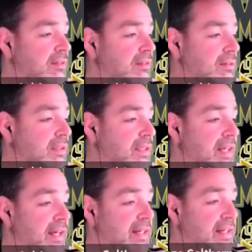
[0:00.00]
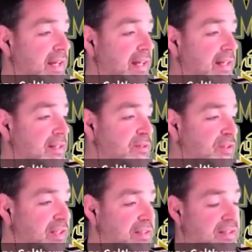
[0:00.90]
He had either the
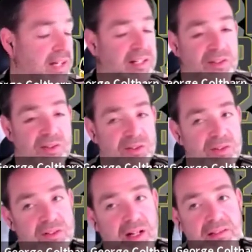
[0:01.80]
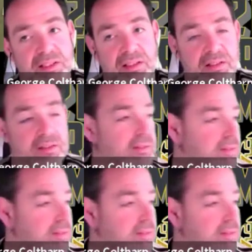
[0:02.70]
inside curl or the outside curl.